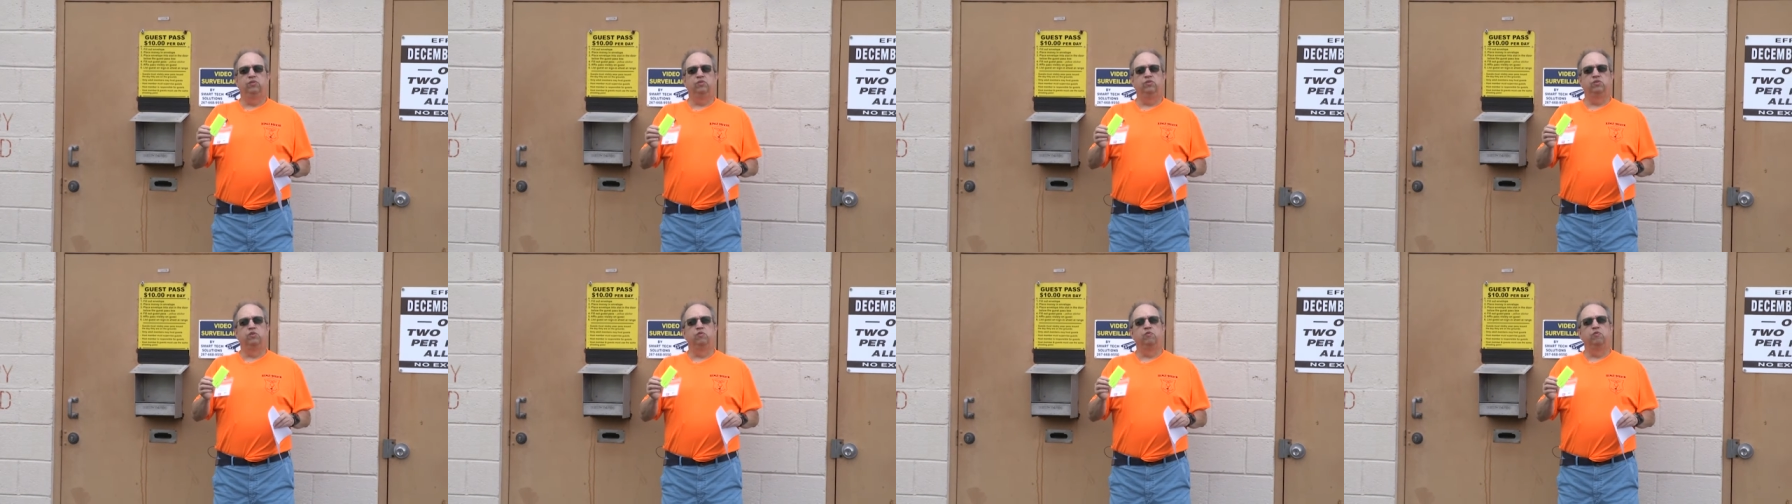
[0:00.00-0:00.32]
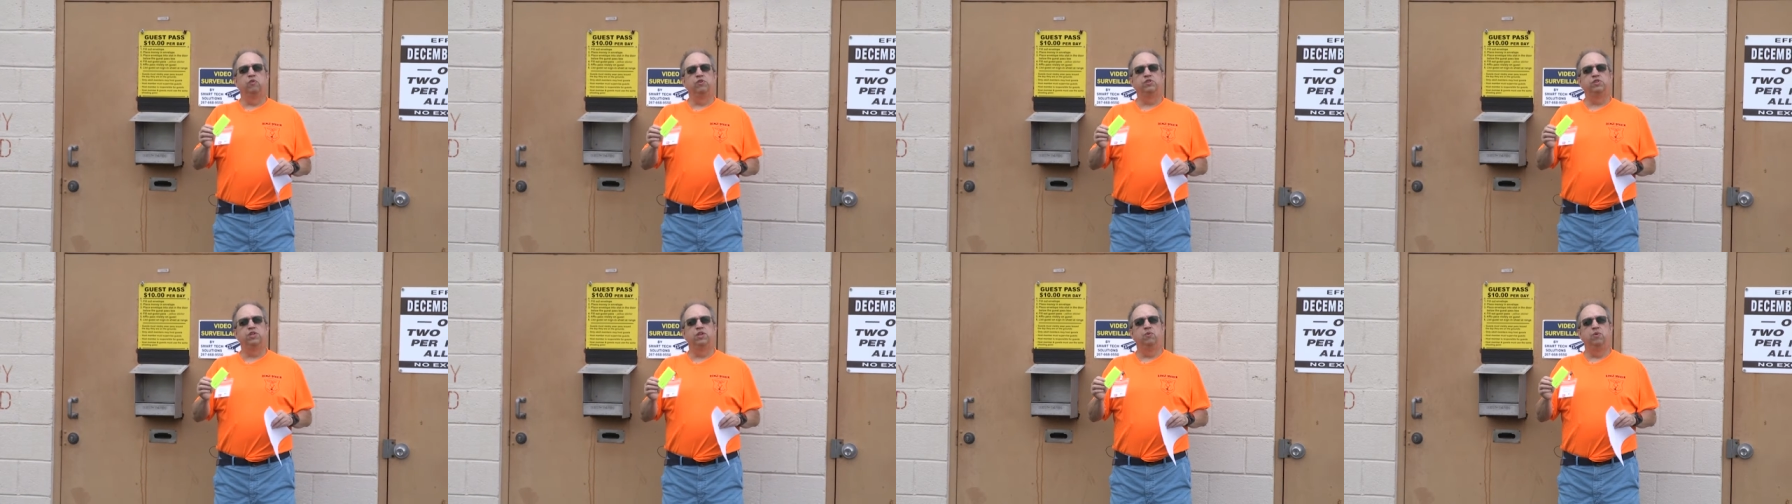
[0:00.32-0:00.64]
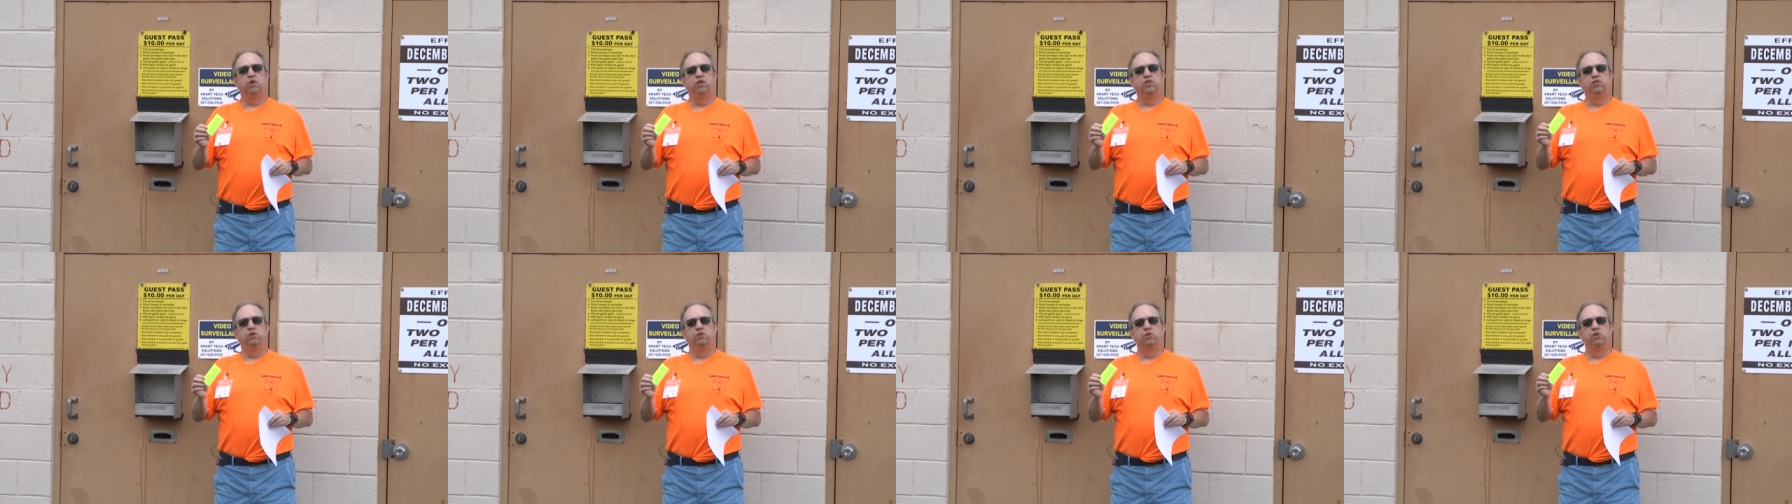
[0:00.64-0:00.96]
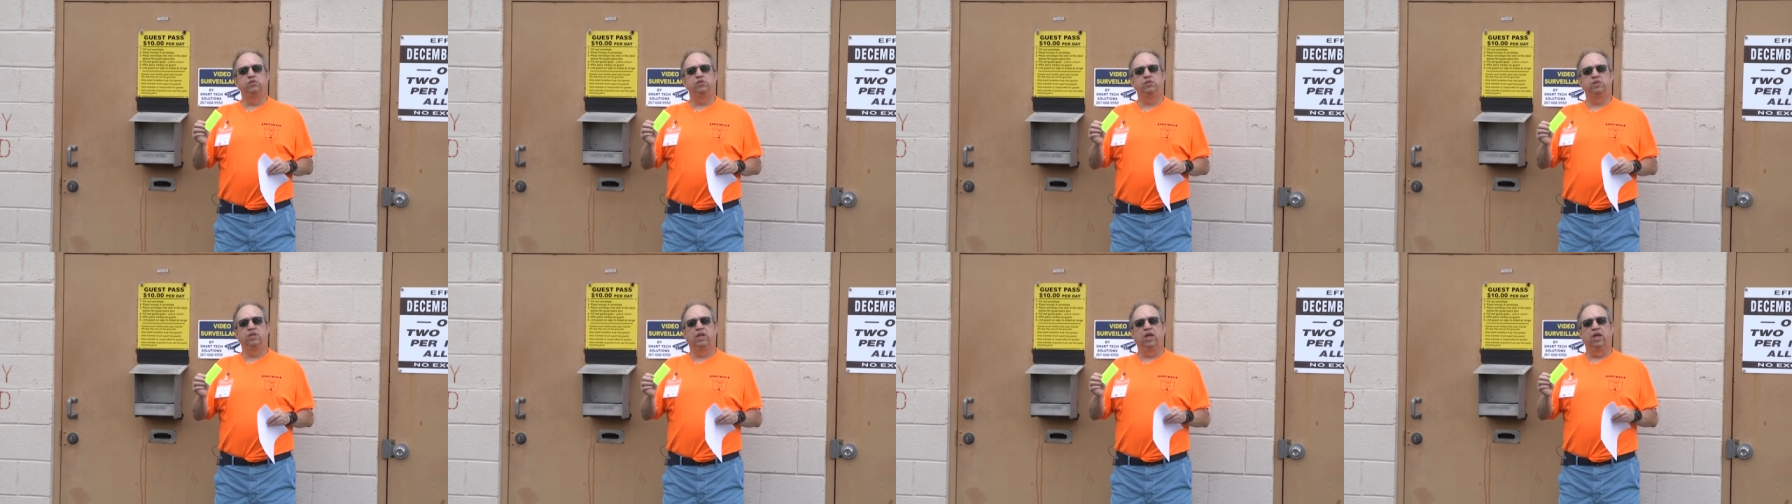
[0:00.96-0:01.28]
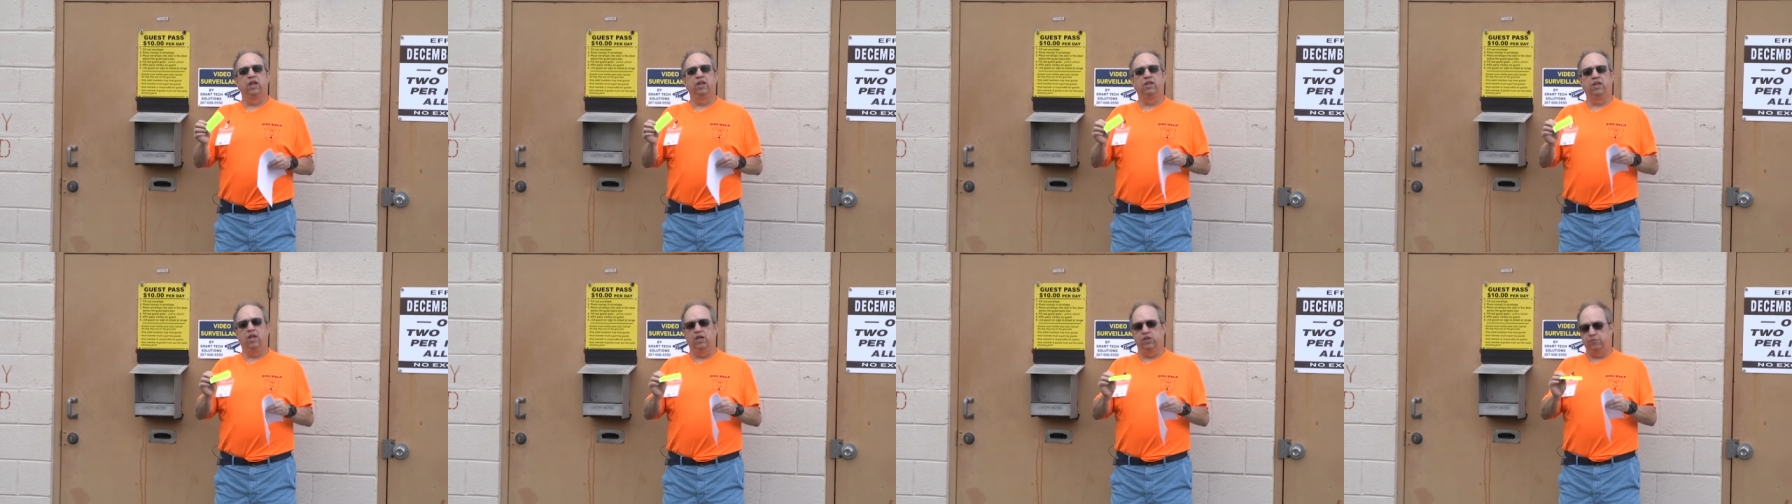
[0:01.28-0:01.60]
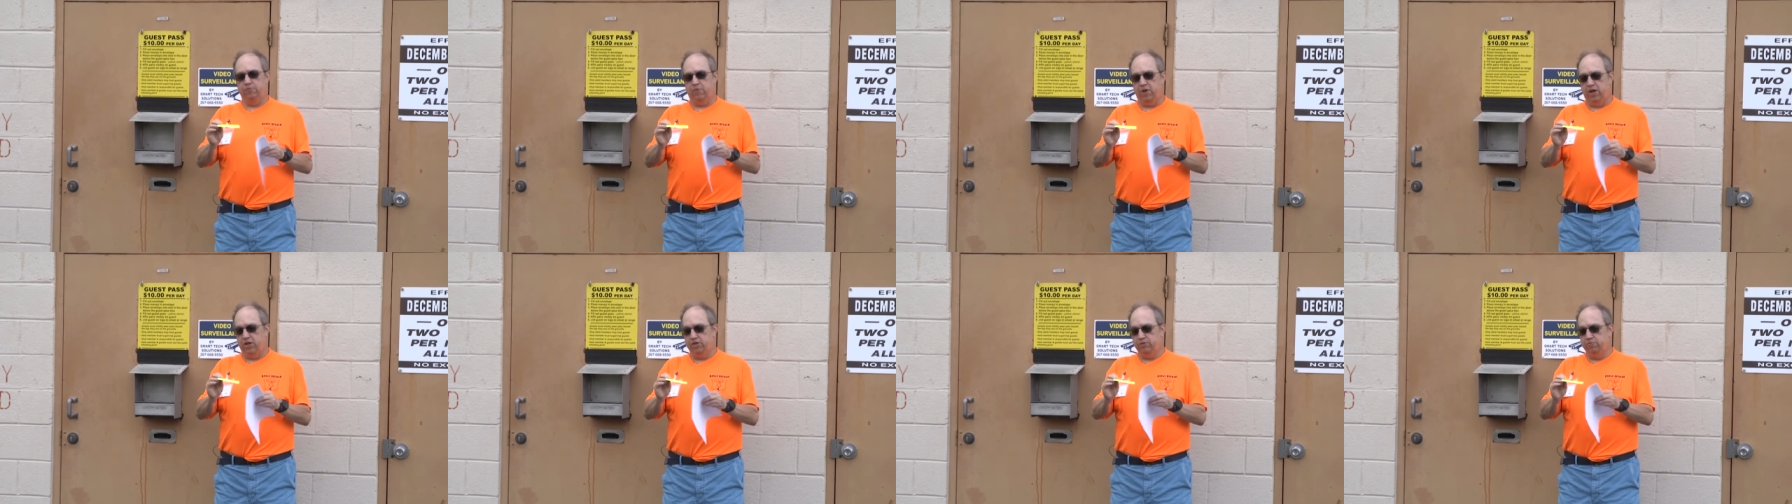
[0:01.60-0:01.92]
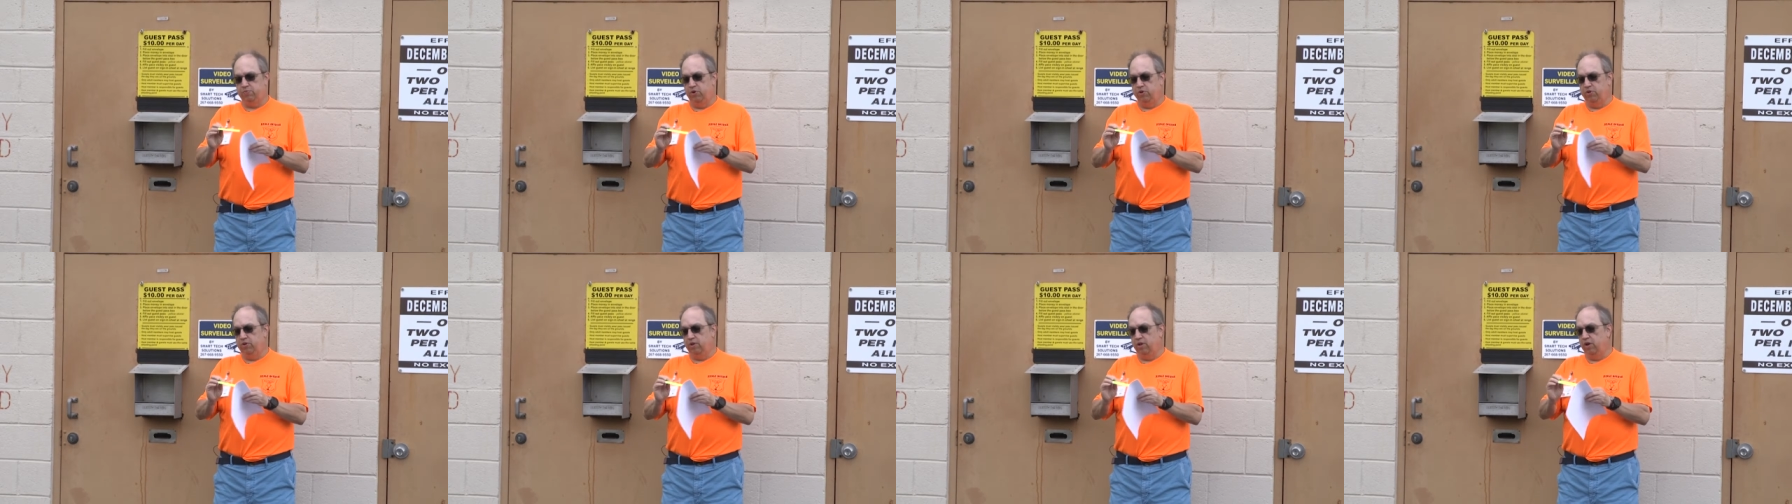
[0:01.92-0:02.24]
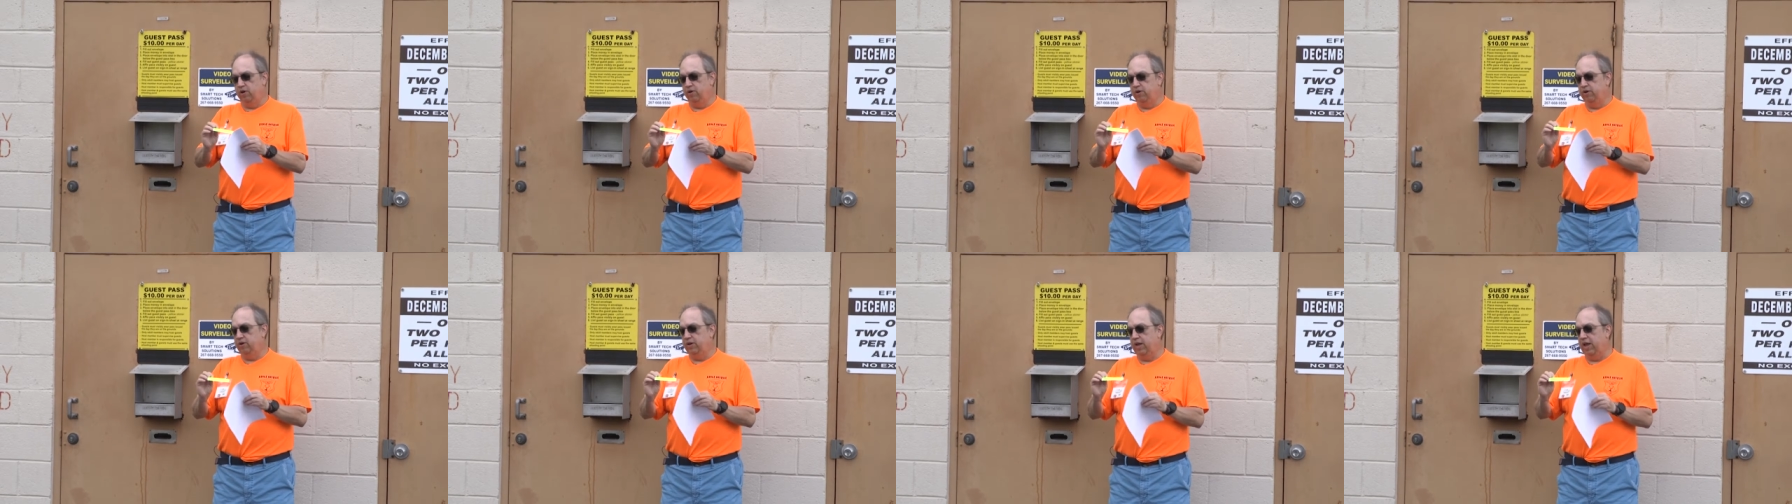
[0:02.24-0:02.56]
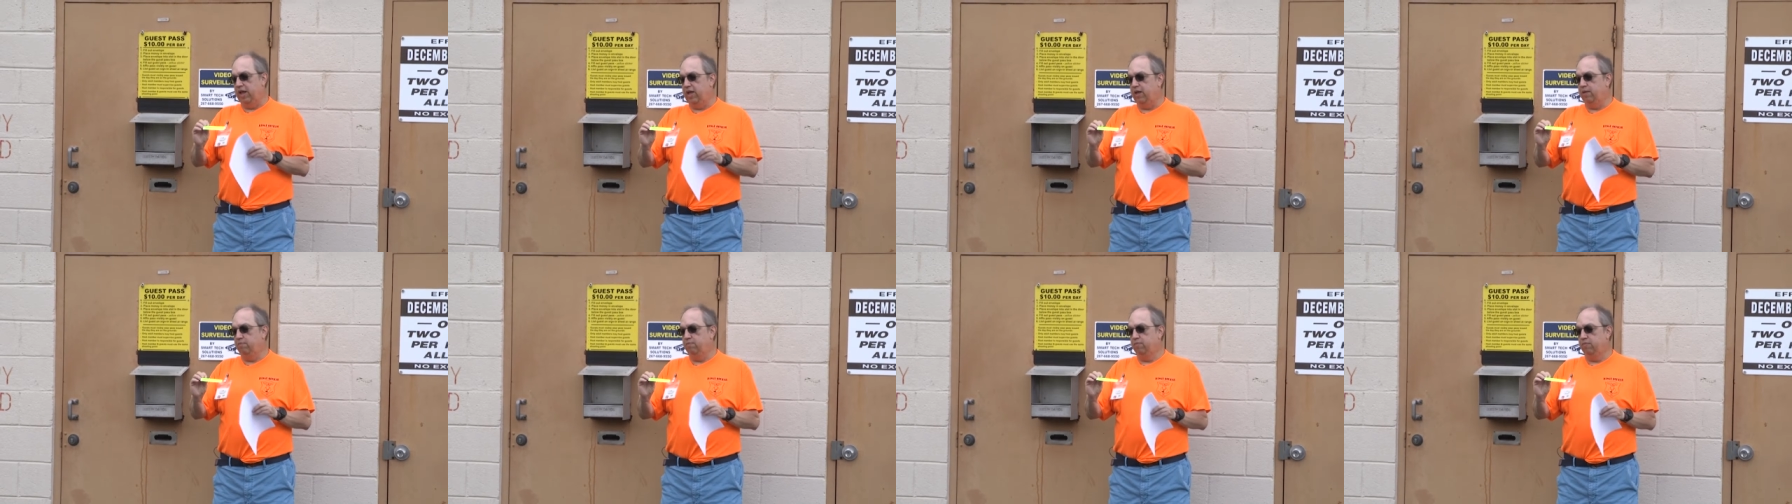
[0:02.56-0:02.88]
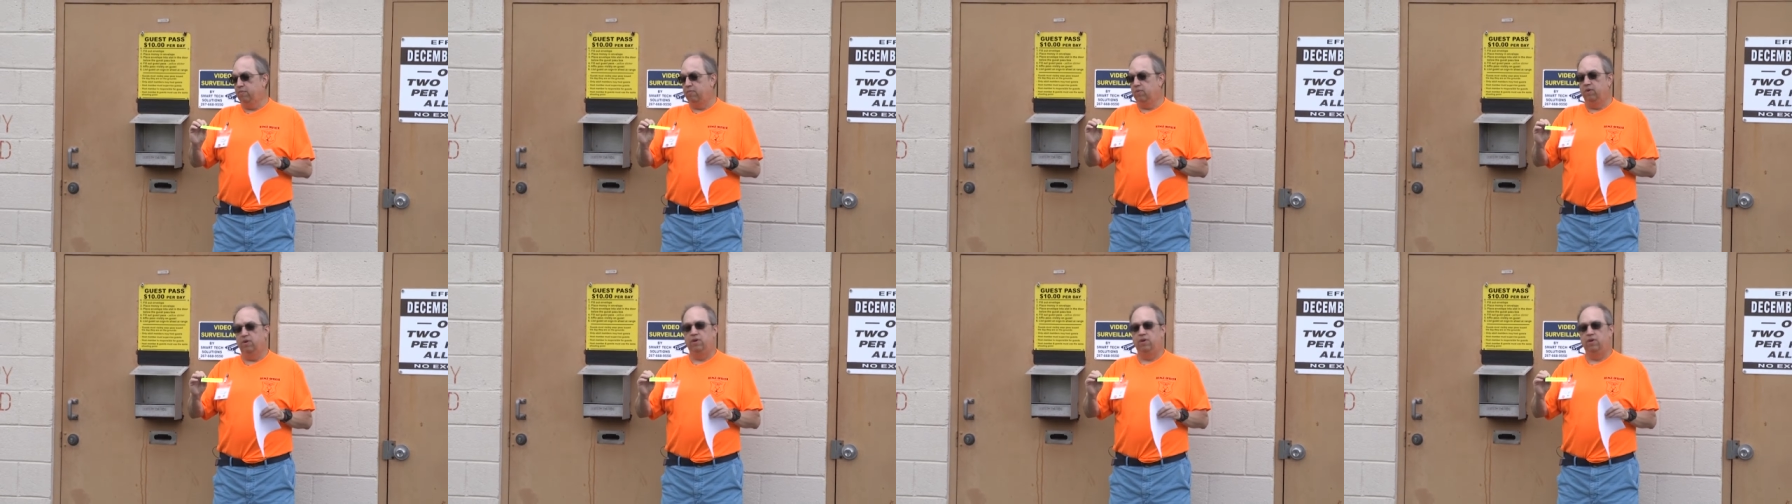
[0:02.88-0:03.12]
So the first thing you want to do is to get a guest pass, put their name